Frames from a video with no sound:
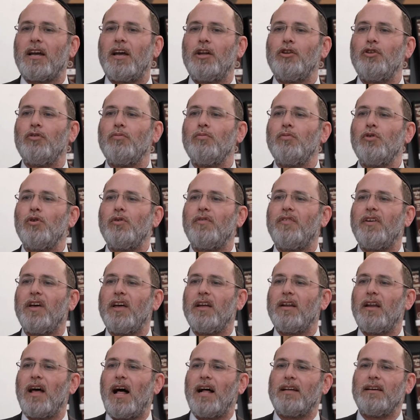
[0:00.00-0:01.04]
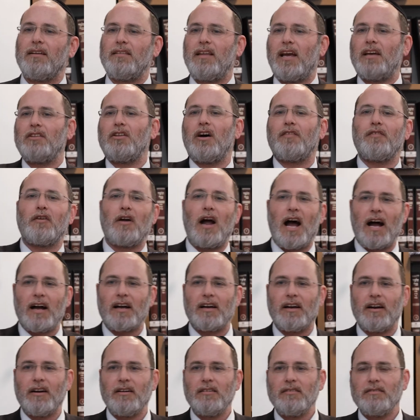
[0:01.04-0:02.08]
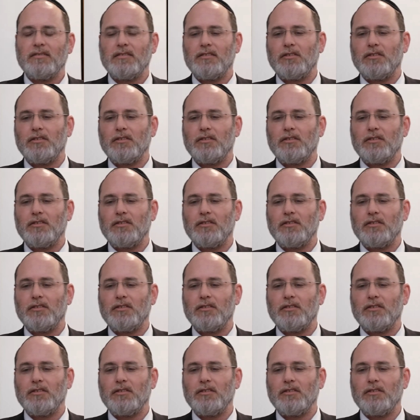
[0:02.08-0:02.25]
Can you move it al yidei davar acher?